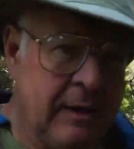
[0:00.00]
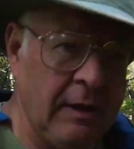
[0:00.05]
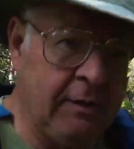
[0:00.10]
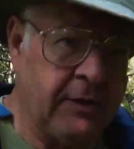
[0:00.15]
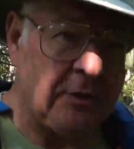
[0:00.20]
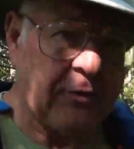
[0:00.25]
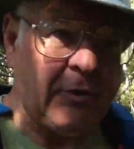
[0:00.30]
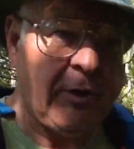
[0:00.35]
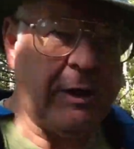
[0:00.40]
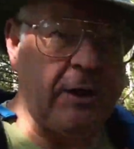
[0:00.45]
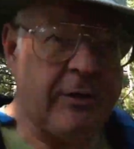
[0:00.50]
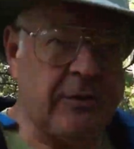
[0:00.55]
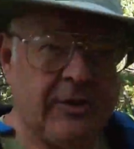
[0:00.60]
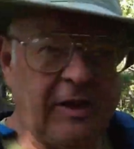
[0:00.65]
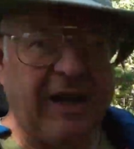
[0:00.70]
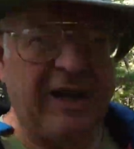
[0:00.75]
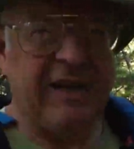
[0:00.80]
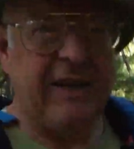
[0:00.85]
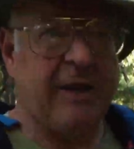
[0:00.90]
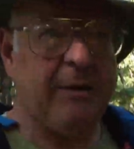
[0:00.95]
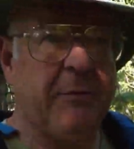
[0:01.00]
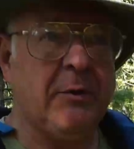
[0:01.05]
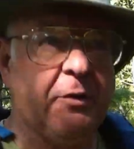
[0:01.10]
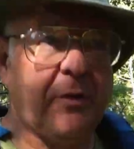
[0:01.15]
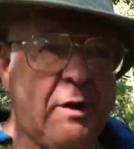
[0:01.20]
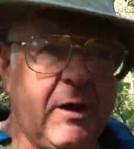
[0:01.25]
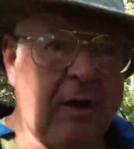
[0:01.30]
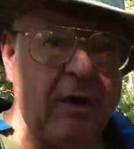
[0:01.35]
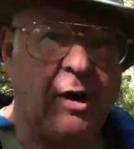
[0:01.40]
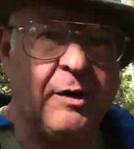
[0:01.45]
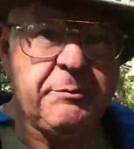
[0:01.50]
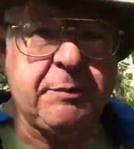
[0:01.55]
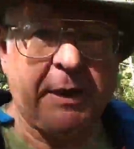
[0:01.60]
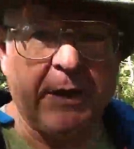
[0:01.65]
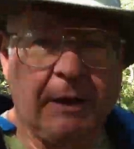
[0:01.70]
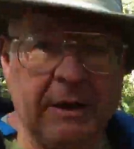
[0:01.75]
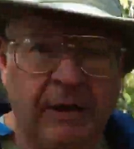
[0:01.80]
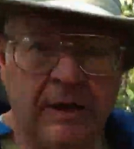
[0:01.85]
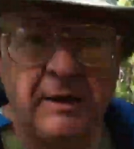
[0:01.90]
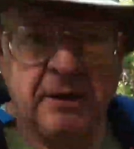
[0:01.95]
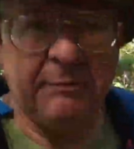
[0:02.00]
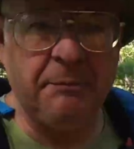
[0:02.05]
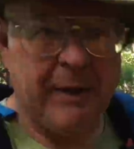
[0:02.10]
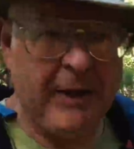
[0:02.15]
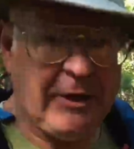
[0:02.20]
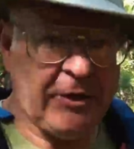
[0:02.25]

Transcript: The trail is 9 kilometers long, but my